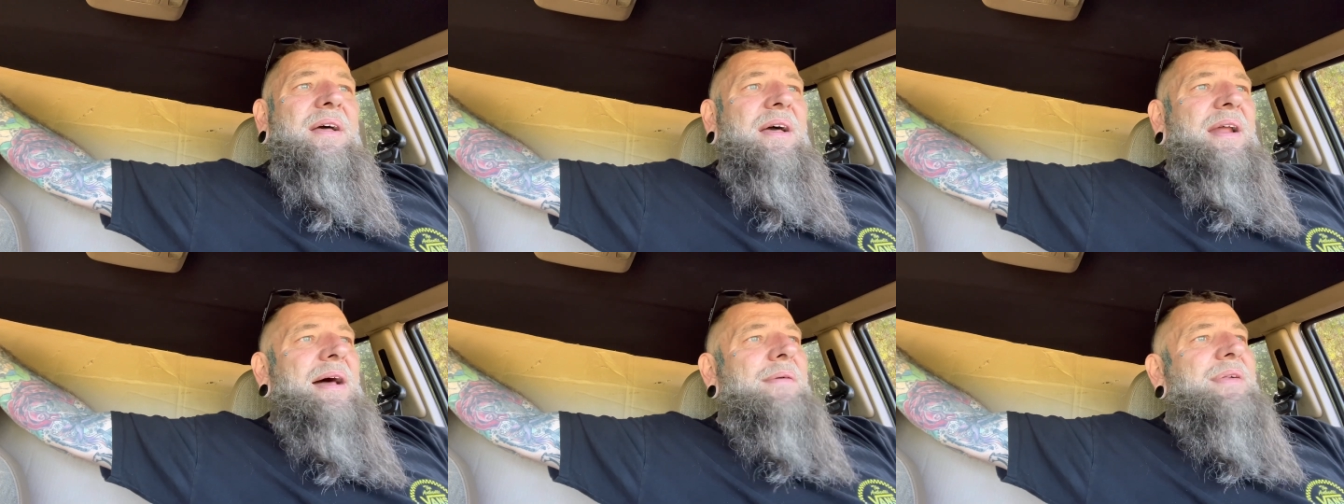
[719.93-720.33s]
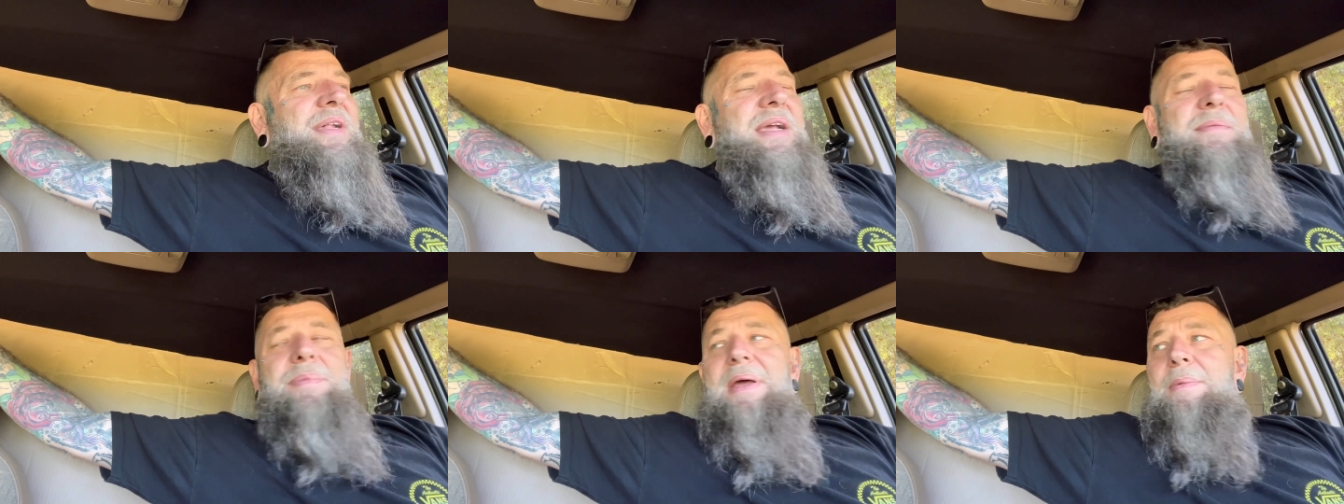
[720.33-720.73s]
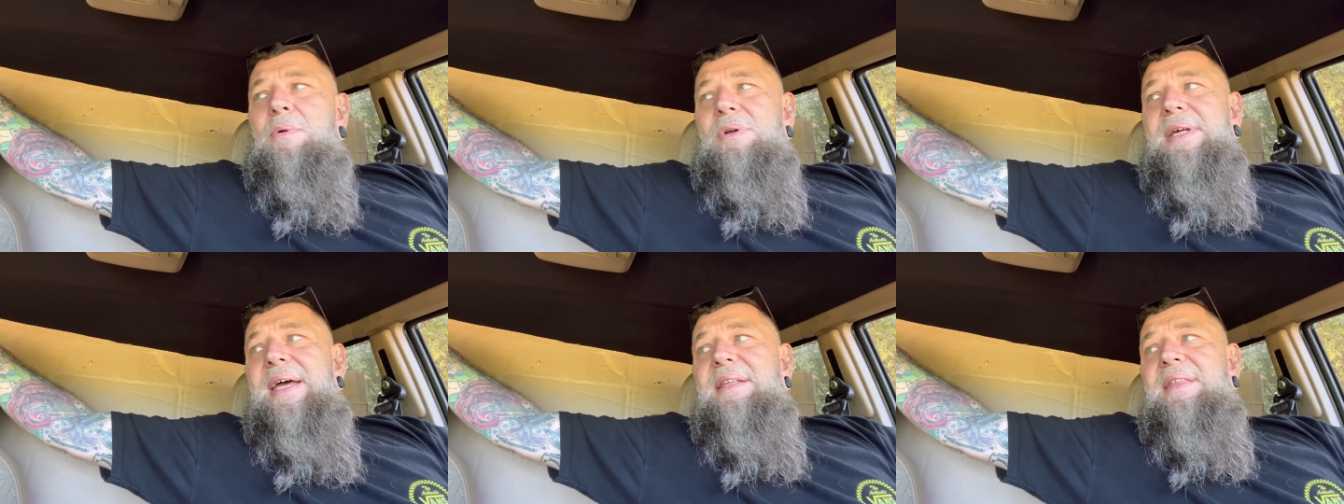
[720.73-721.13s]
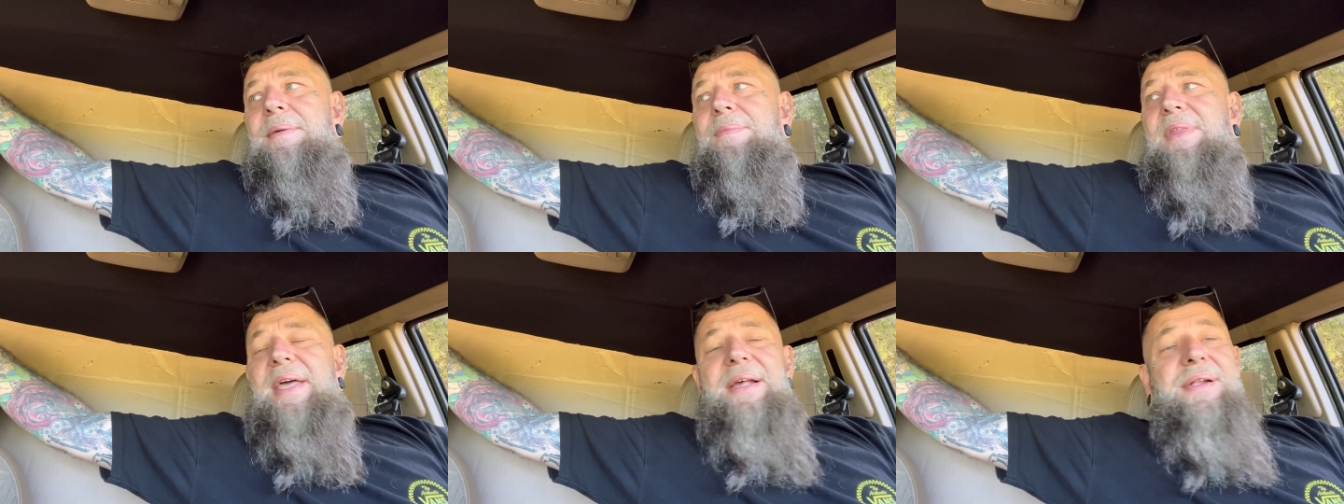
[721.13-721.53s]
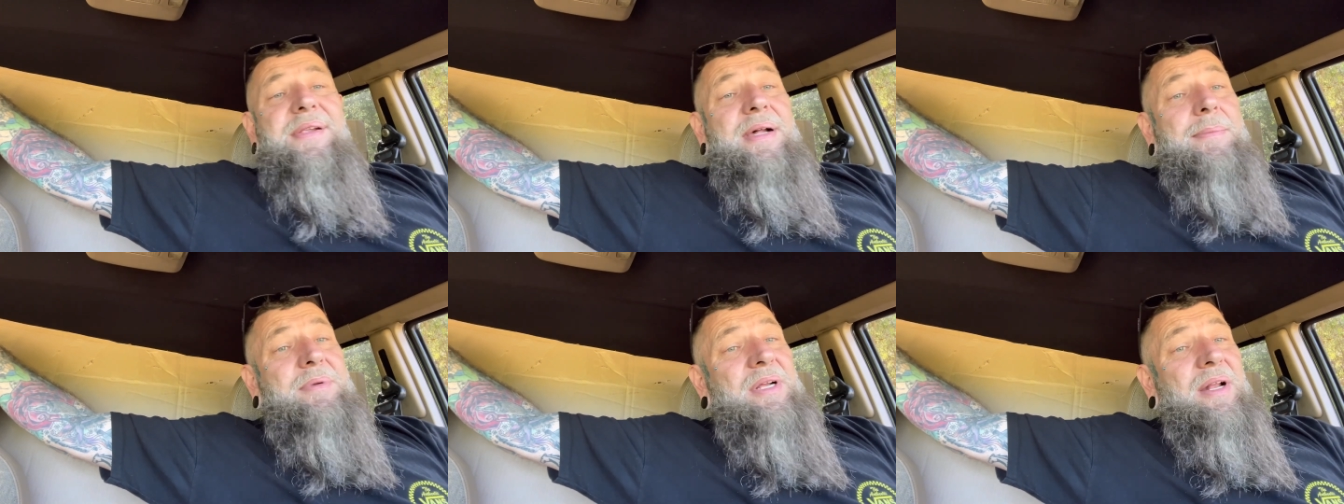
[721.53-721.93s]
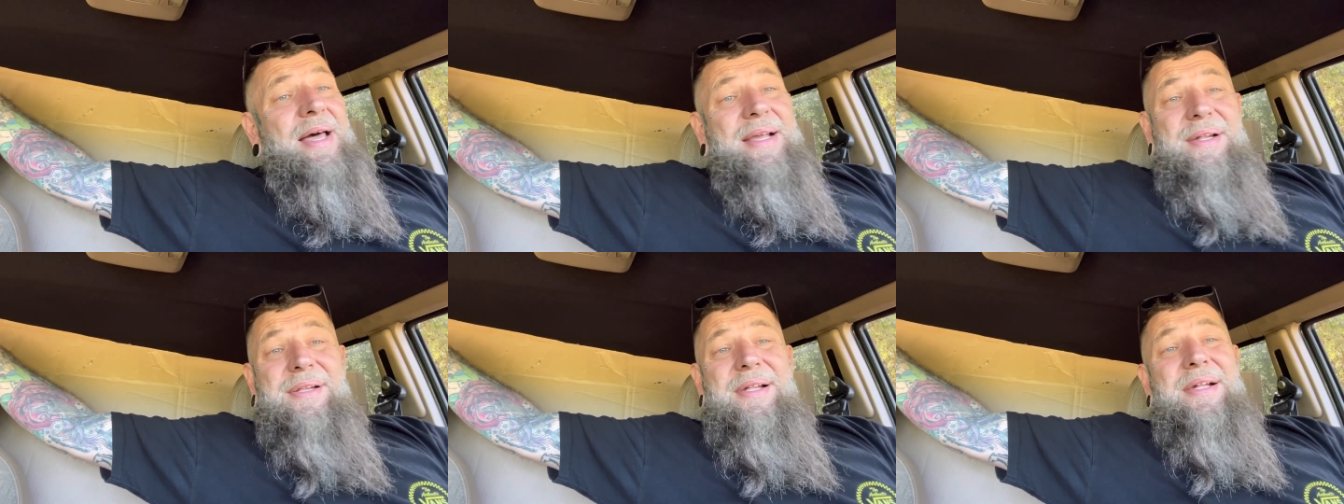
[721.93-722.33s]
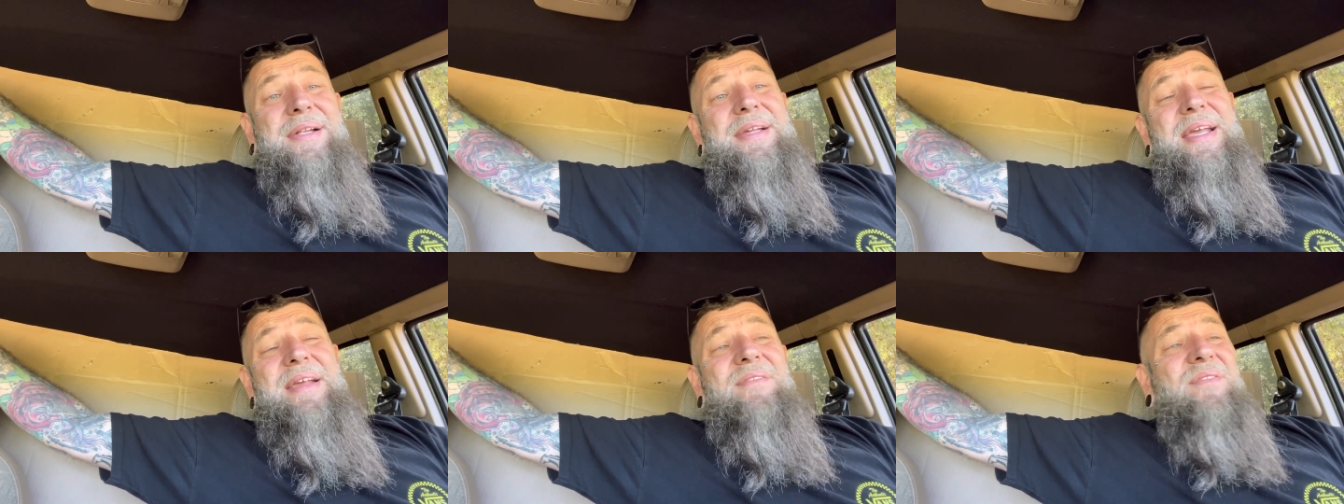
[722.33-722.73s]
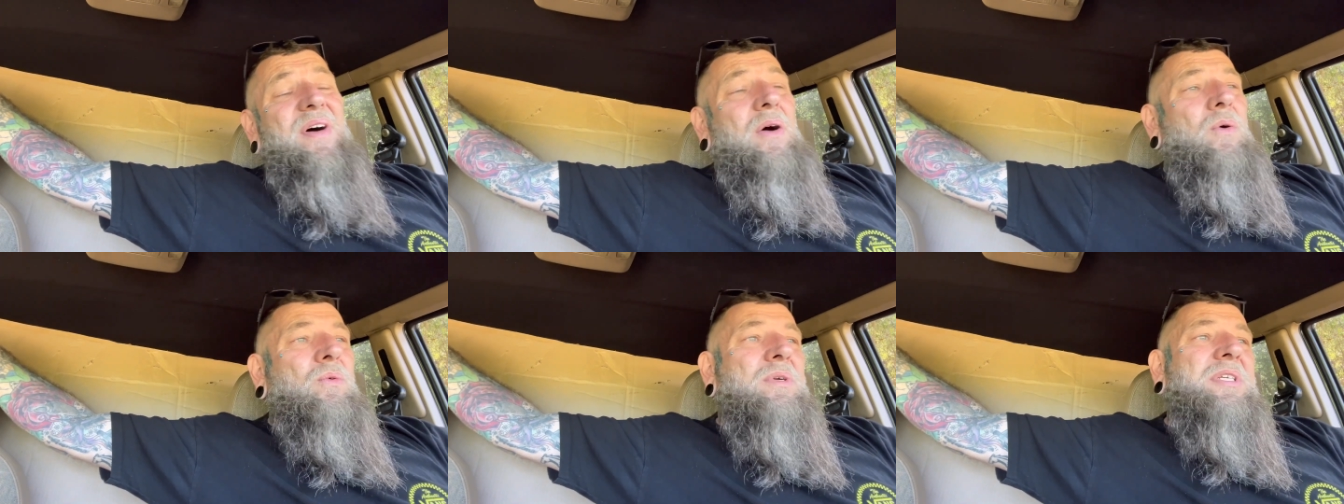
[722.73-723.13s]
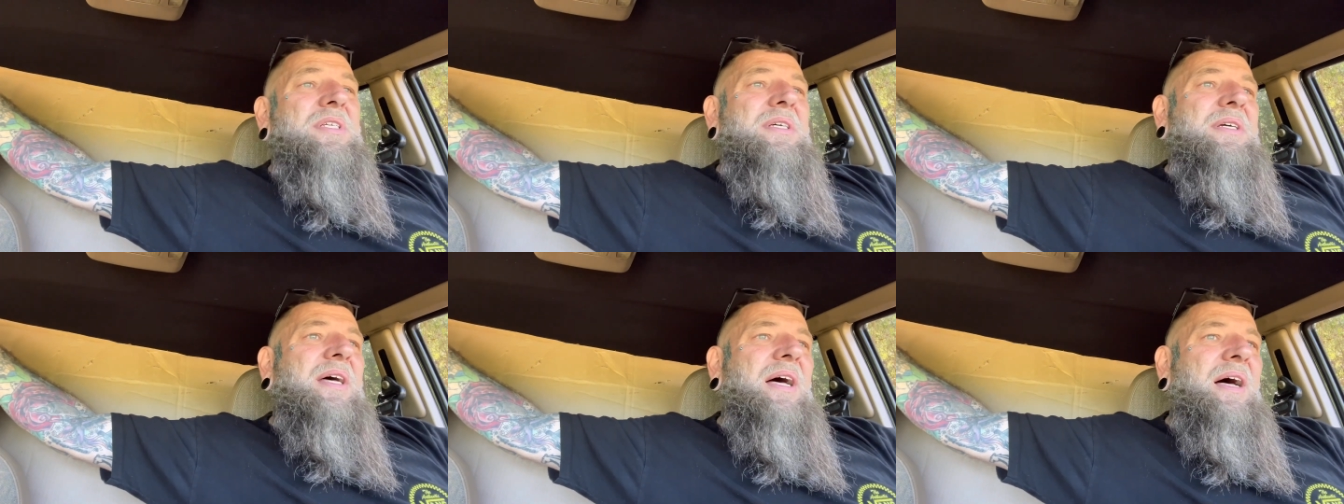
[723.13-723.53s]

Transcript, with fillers: And I've seen people take them things up to like 16 volts.